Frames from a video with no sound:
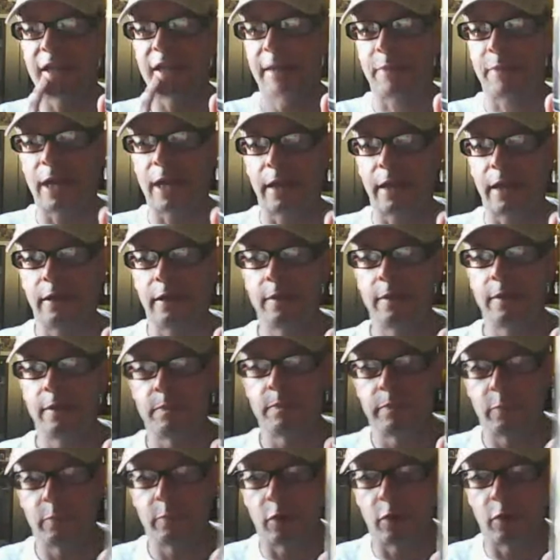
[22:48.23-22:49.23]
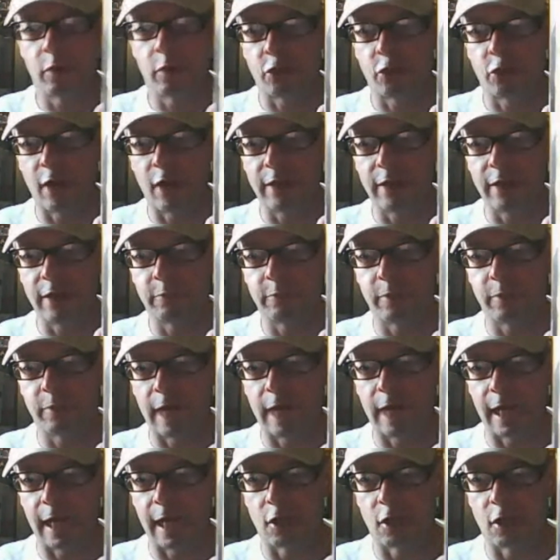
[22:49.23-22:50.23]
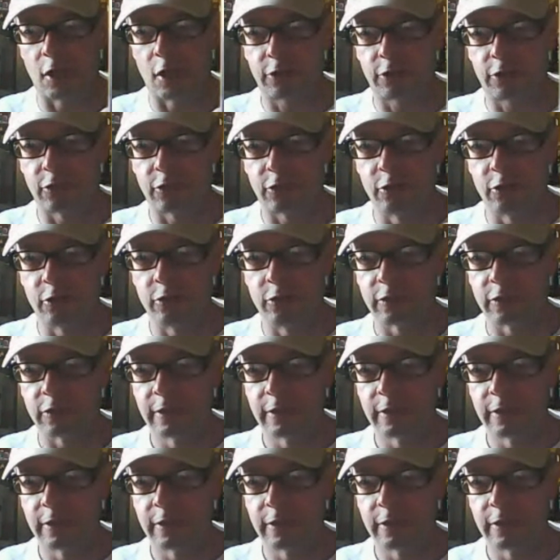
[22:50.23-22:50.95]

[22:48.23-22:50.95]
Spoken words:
probably were threatened by a lawsuit.